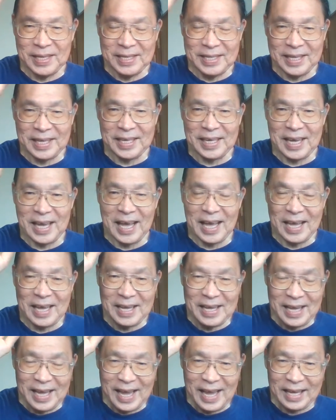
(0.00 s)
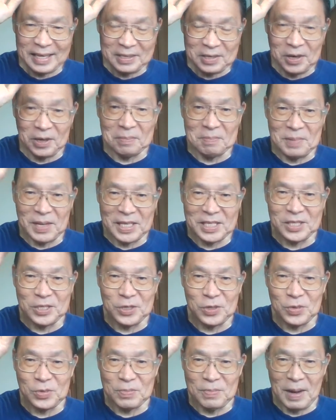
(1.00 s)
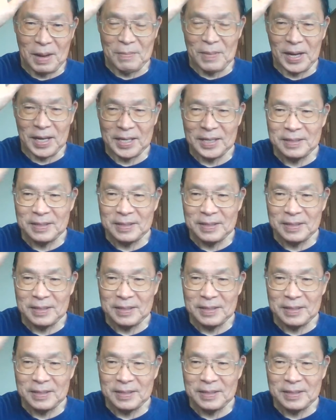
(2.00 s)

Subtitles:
Take care, and God bless you. Bye-bye.